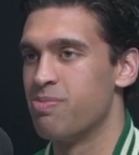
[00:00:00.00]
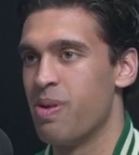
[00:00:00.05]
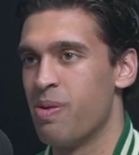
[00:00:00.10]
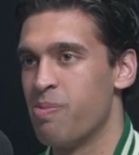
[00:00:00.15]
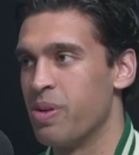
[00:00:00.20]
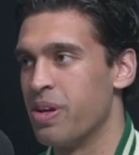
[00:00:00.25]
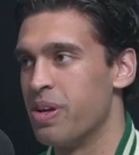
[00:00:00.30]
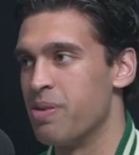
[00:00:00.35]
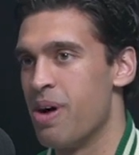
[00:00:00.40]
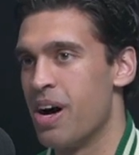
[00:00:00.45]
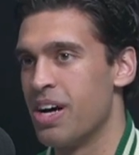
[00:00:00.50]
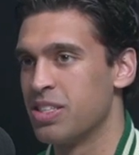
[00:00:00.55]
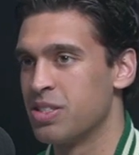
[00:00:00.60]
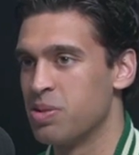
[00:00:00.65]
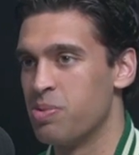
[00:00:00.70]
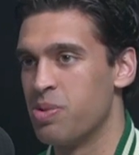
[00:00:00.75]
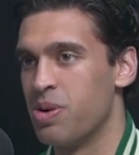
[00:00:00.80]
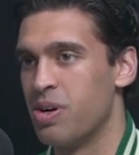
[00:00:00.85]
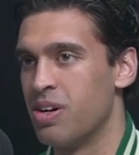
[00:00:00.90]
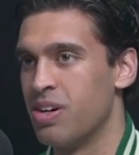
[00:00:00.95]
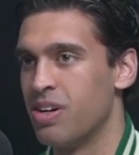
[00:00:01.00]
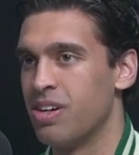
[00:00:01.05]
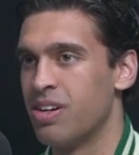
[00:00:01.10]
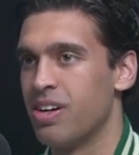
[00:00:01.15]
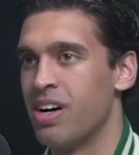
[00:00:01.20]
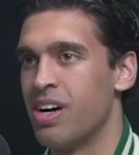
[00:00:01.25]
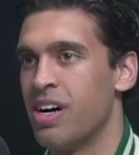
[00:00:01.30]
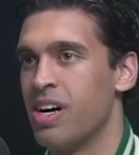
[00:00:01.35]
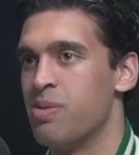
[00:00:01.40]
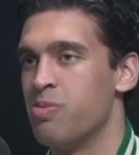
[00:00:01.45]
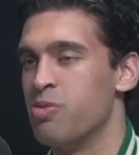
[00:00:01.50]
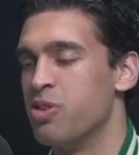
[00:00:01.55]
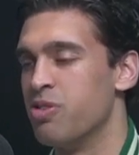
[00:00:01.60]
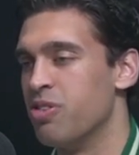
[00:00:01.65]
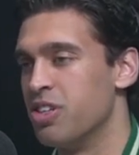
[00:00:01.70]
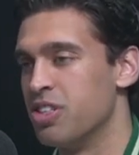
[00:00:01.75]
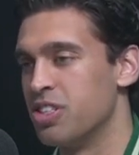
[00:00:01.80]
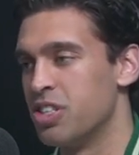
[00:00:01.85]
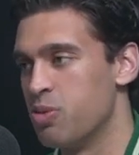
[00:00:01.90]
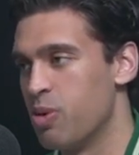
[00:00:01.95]
I, I played basketball, um,
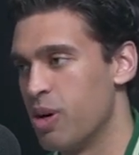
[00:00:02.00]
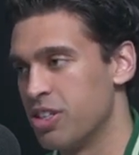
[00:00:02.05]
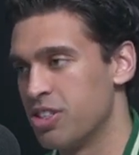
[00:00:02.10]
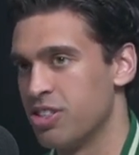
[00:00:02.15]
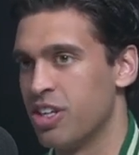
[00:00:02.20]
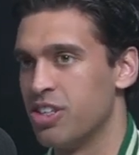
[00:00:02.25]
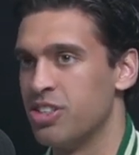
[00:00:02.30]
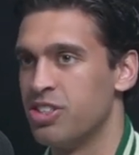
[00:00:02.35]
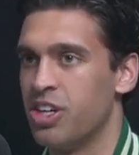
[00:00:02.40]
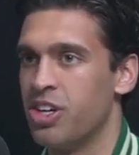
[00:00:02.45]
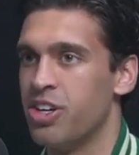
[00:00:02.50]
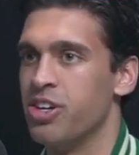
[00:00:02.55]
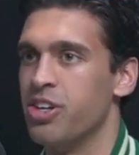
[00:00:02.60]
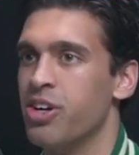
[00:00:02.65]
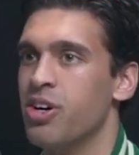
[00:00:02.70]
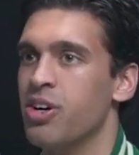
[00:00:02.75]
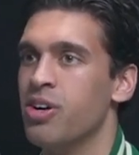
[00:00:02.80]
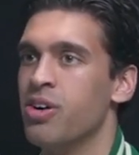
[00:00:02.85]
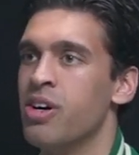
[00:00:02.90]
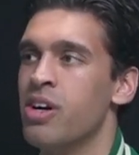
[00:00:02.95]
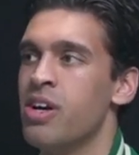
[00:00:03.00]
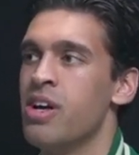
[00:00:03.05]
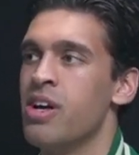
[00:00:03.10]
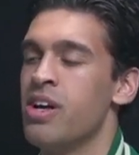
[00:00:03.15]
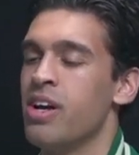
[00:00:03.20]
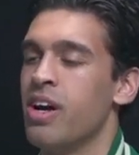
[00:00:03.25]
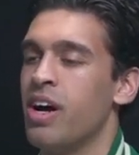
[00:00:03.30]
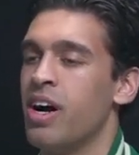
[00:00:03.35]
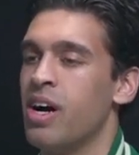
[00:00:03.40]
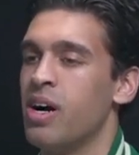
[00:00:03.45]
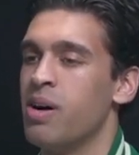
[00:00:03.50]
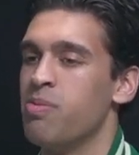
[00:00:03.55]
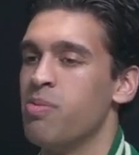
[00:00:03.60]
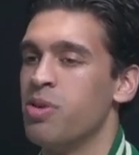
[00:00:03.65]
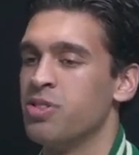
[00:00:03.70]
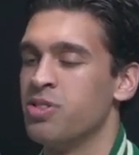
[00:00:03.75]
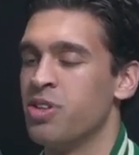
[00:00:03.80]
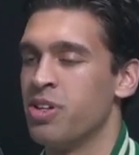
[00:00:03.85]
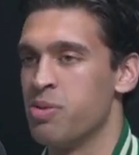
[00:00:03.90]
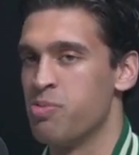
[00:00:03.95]
University of Western Ontario. Um, I
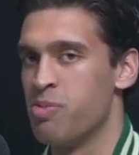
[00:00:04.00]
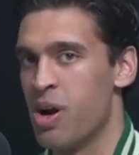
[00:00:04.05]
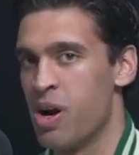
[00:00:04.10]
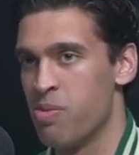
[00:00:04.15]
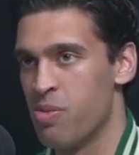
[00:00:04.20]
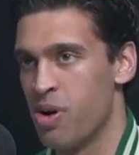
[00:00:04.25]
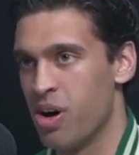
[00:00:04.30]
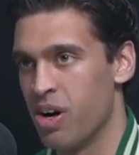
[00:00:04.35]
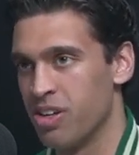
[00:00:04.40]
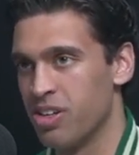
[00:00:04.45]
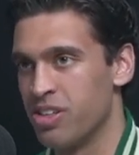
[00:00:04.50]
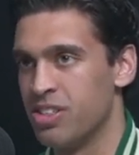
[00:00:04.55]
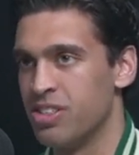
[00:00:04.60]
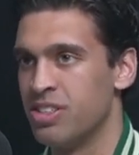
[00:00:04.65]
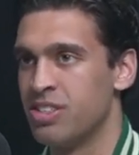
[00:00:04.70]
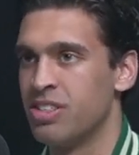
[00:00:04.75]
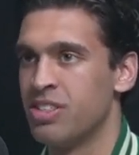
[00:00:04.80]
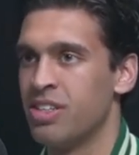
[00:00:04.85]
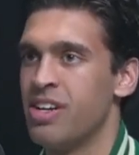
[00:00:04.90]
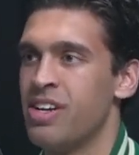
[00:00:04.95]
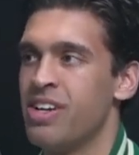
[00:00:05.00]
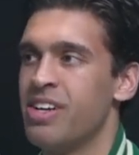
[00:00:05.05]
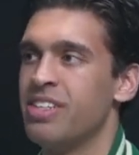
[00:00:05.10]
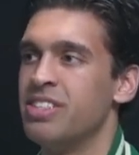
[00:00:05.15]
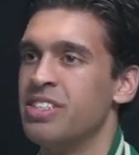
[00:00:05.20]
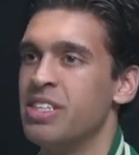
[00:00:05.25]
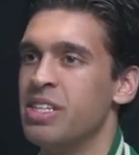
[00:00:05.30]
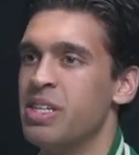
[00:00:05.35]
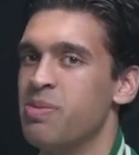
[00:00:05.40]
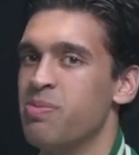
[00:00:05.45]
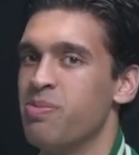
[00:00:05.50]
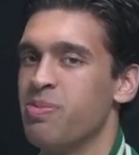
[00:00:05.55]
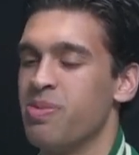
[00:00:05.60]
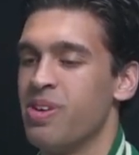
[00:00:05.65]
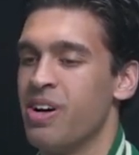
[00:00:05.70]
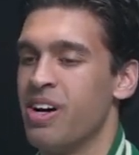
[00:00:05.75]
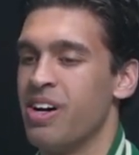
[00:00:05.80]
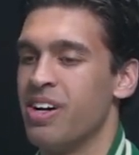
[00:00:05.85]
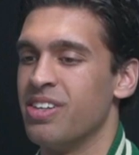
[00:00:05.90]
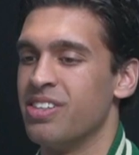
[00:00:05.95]
was on the Brown Ballers yep. team
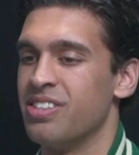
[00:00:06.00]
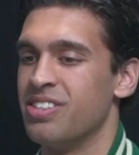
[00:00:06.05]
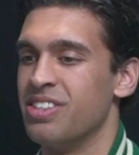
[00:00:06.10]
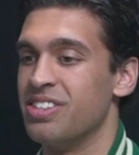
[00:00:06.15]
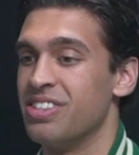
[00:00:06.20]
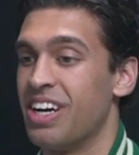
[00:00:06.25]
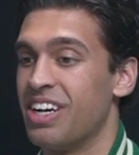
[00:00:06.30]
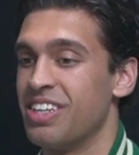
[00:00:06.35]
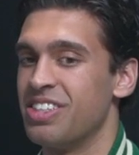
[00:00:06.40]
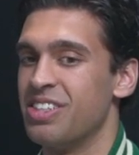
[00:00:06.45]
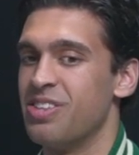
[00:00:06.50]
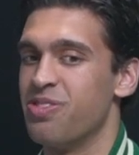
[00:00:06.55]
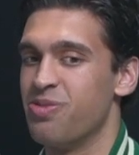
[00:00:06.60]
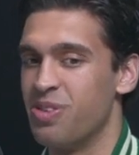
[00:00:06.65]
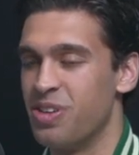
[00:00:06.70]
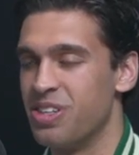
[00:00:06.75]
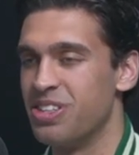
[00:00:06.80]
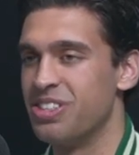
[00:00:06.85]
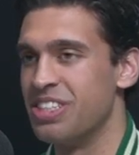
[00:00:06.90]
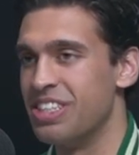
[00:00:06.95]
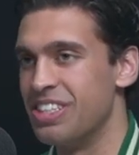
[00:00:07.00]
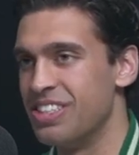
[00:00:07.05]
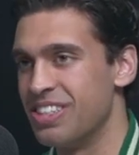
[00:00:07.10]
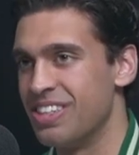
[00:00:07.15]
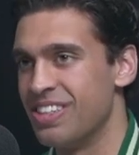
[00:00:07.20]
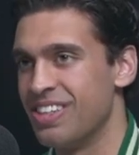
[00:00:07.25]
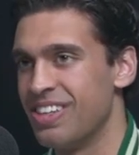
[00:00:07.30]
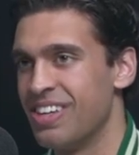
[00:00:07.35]
uh, since actually the first season.